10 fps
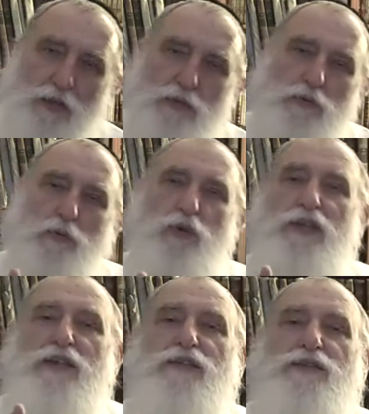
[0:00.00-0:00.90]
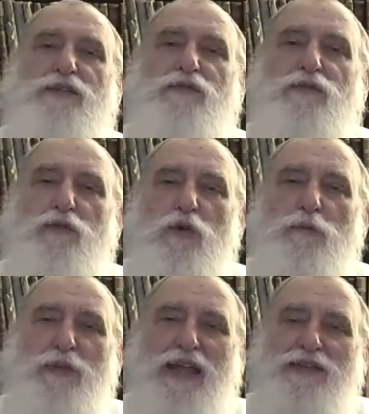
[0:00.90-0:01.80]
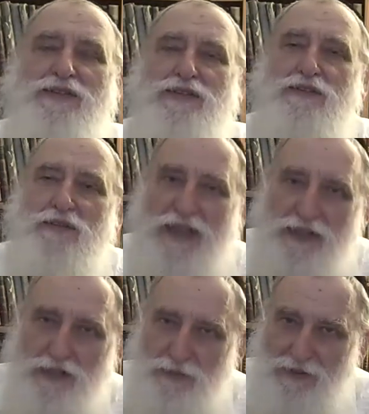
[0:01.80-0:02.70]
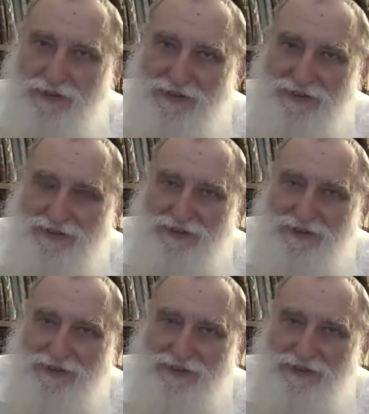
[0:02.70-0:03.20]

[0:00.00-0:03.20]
The reason for man's advancement